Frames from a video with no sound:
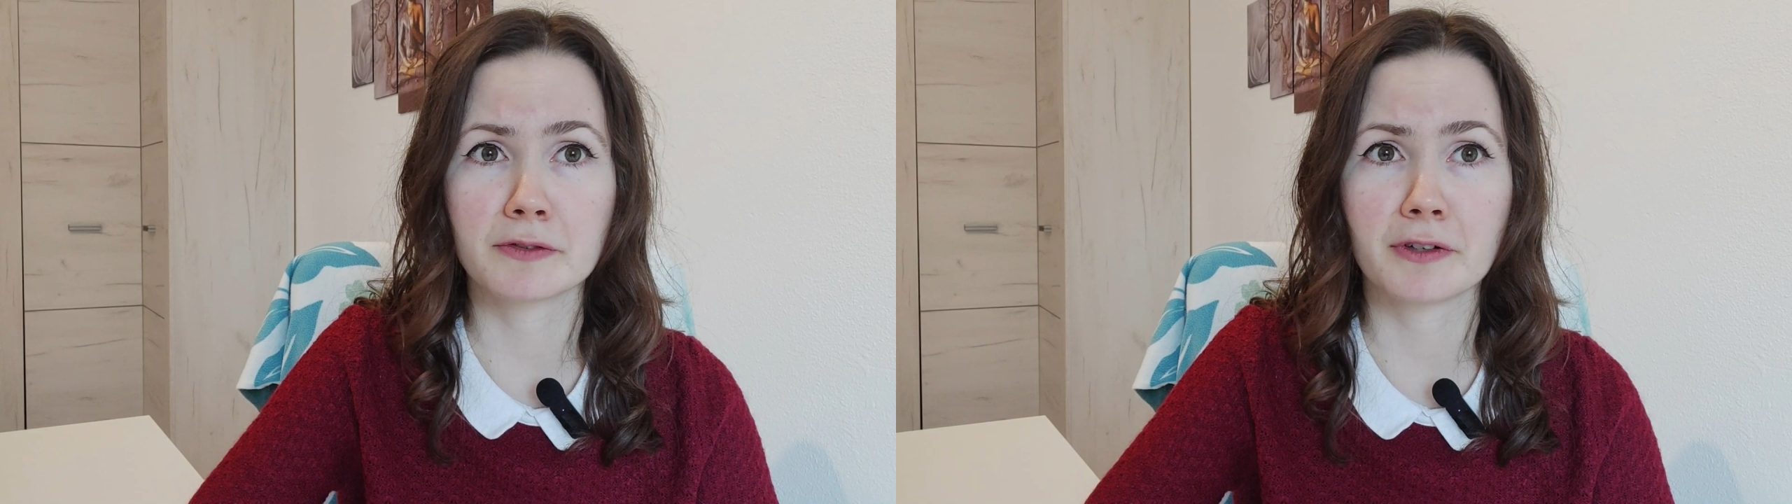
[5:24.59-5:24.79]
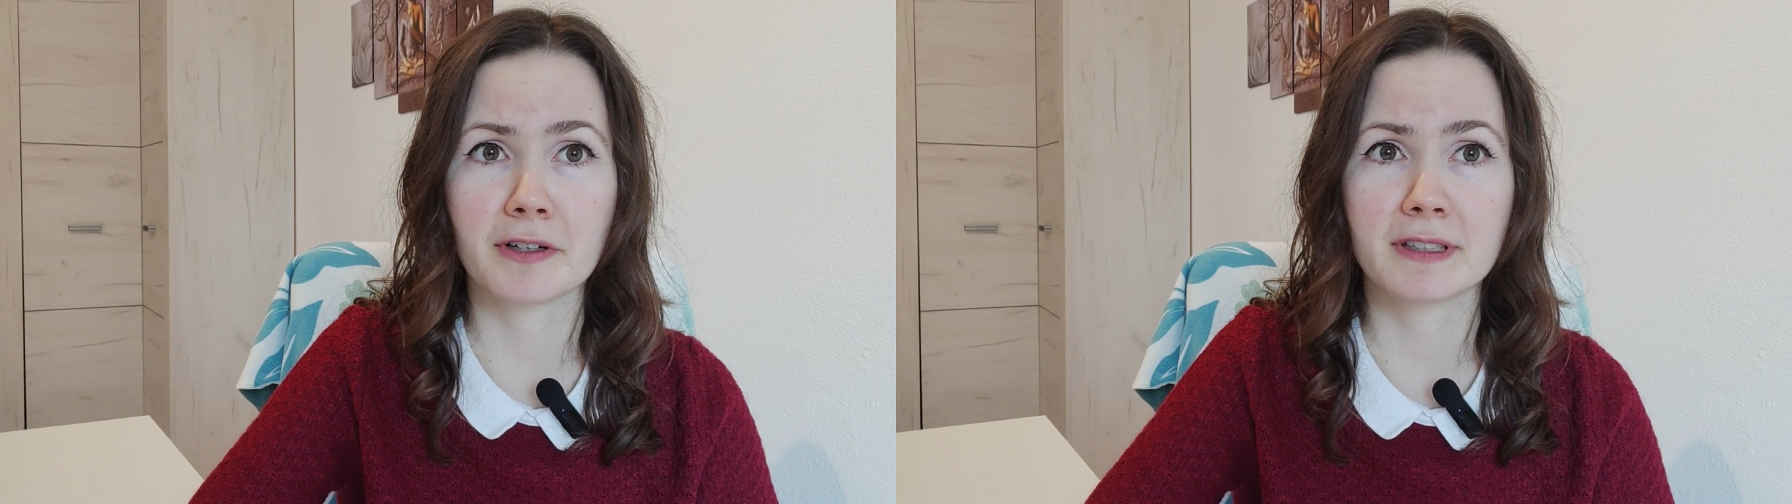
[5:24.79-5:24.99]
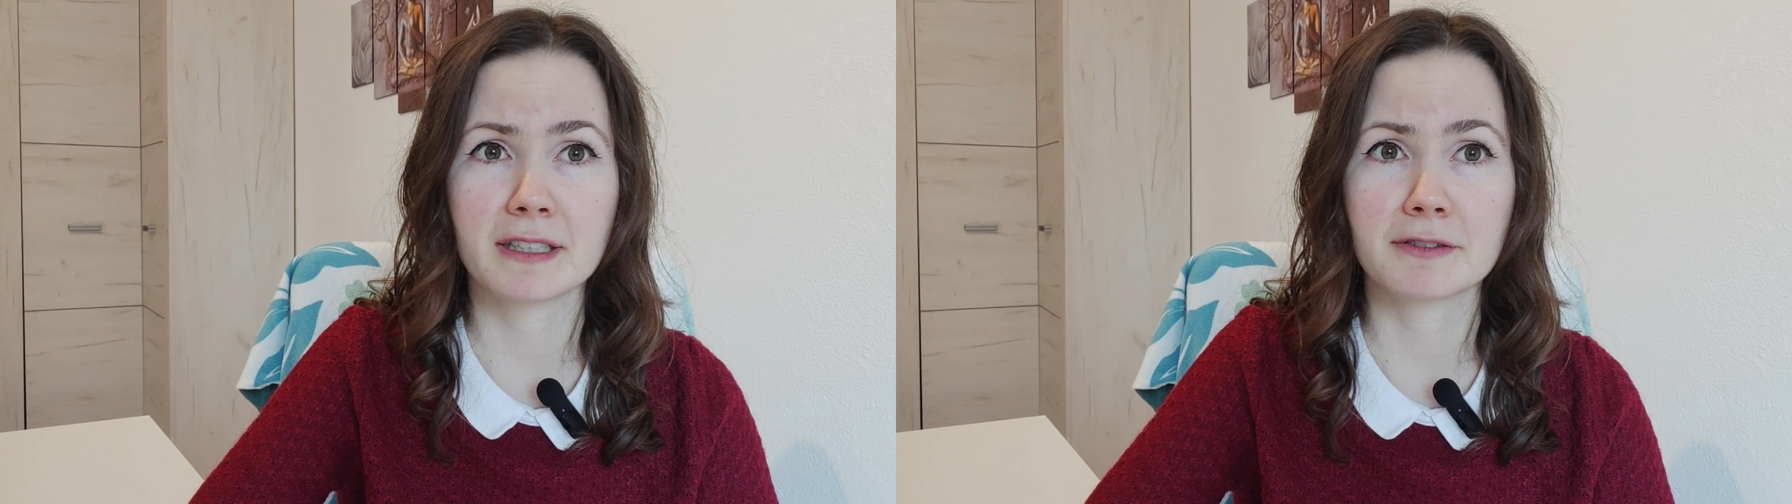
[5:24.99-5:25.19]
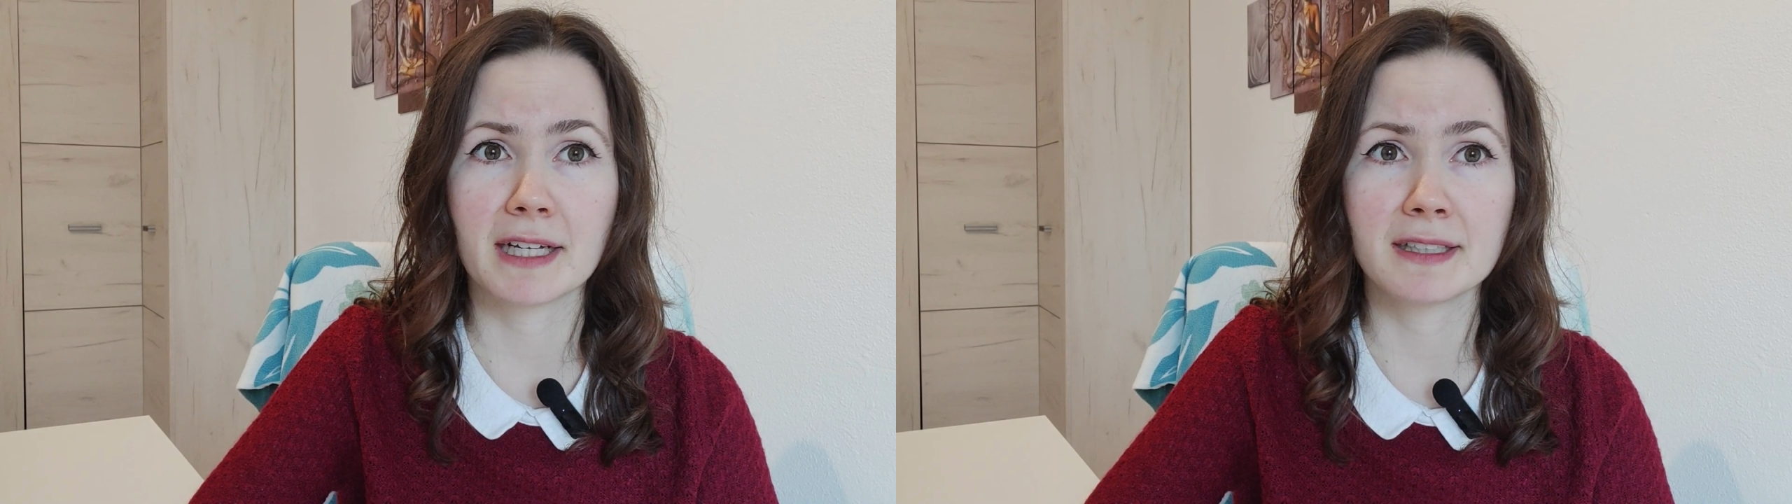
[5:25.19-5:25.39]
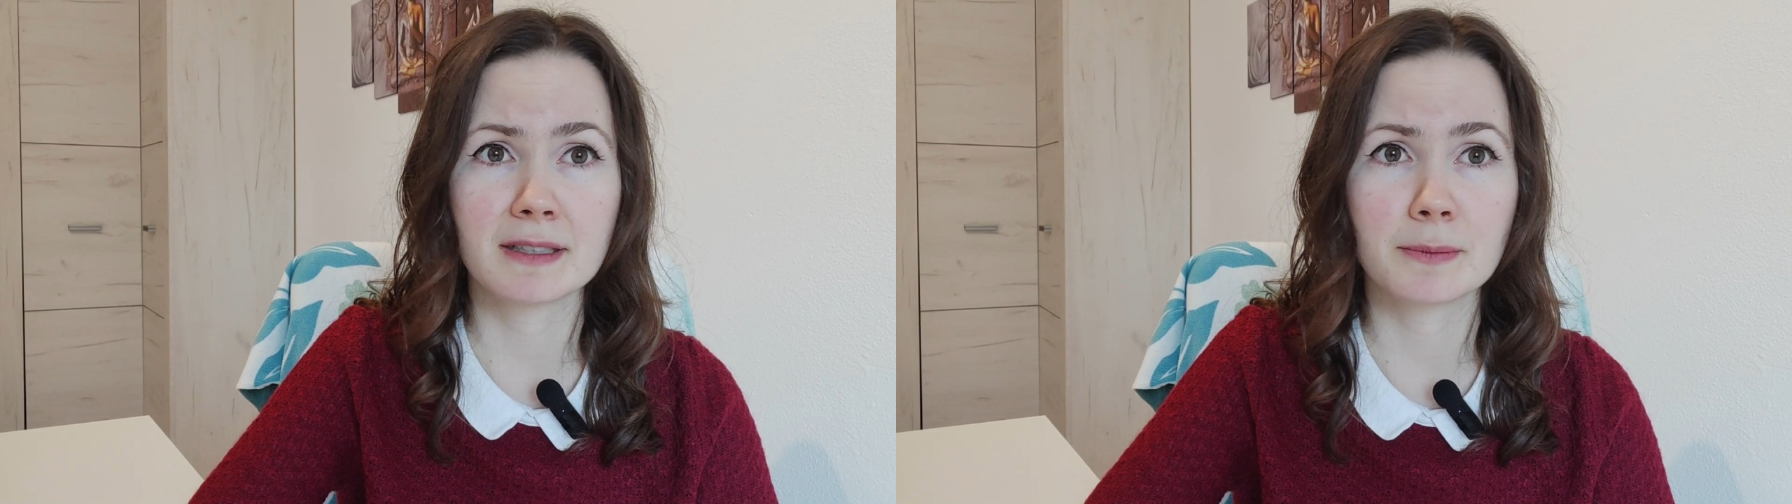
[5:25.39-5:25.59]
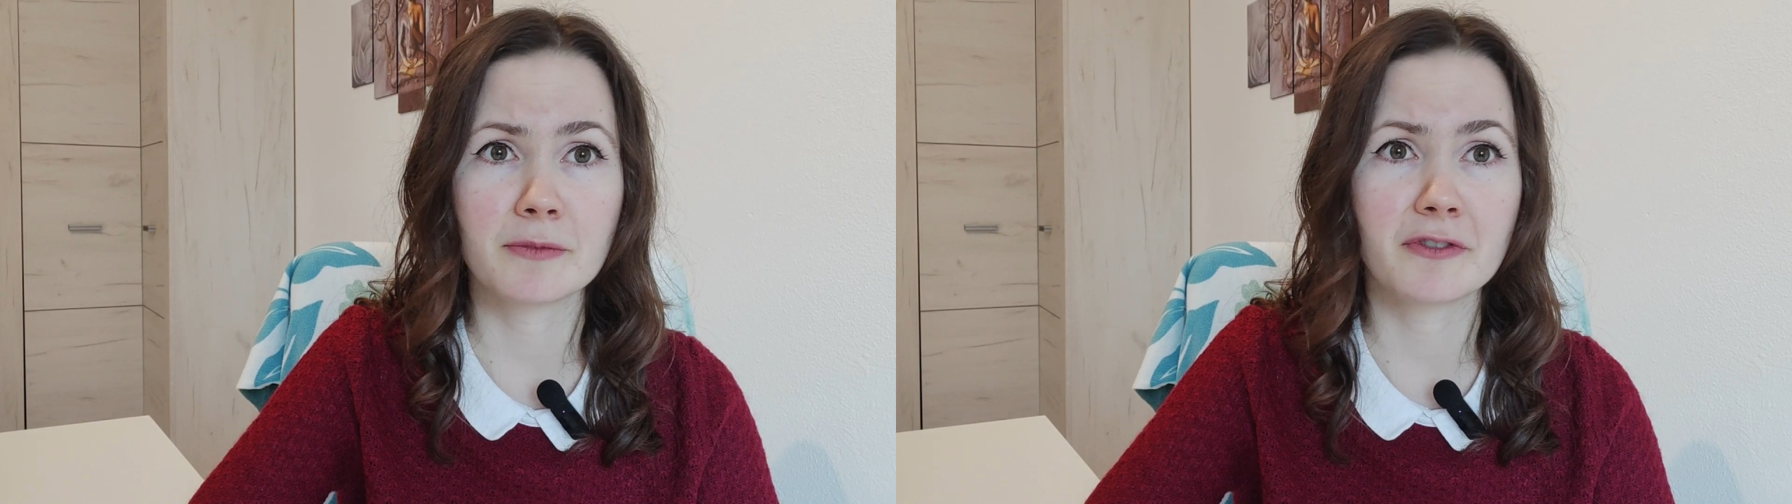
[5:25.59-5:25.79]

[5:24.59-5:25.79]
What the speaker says: for a random